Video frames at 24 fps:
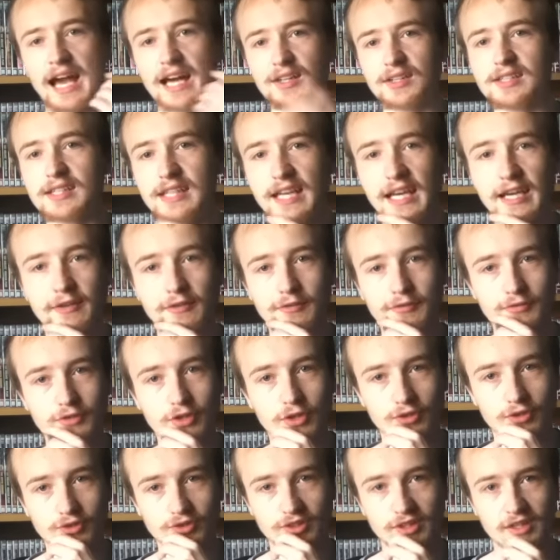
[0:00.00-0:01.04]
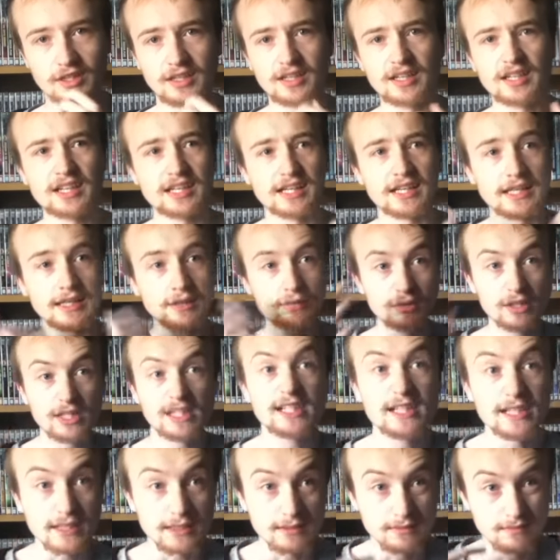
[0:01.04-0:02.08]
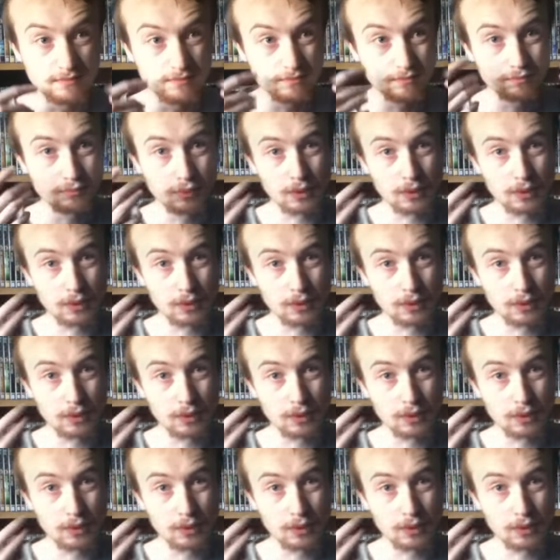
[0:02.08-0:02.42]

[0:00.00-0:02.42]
and the Eighth Doctor, he really